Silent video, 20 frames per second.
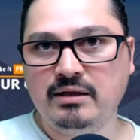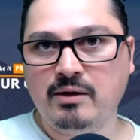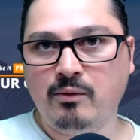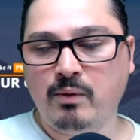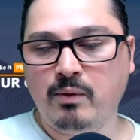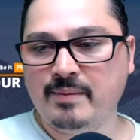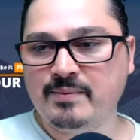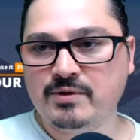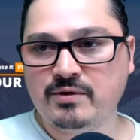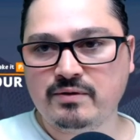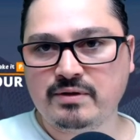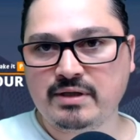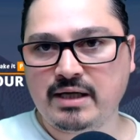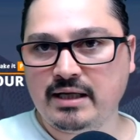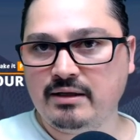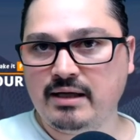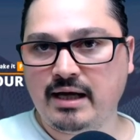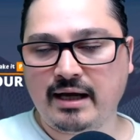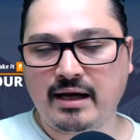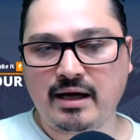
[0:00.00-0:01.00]
the Web twos, I
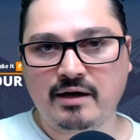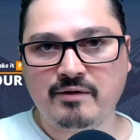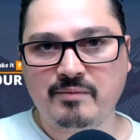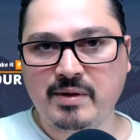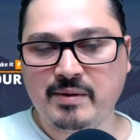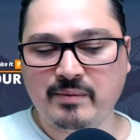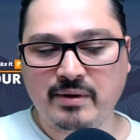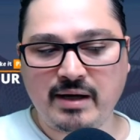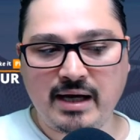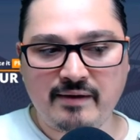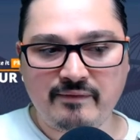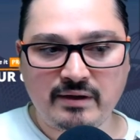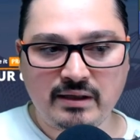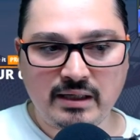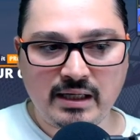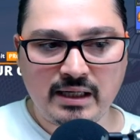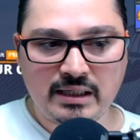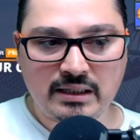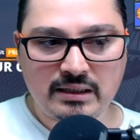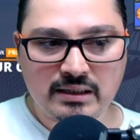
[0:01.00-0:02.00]
I can't remember having
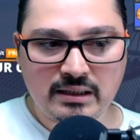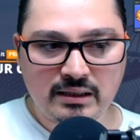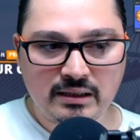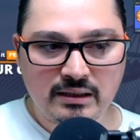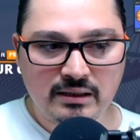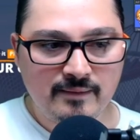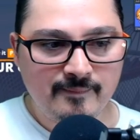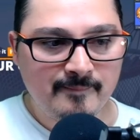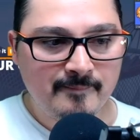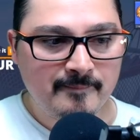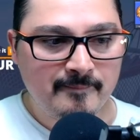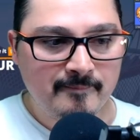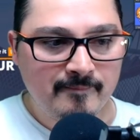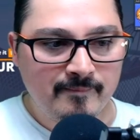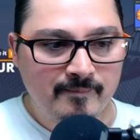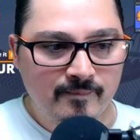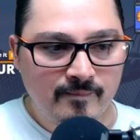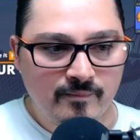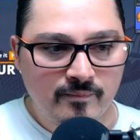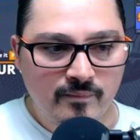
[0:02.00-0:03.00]
anything.
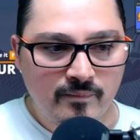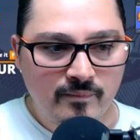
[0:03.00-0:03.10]
Oh,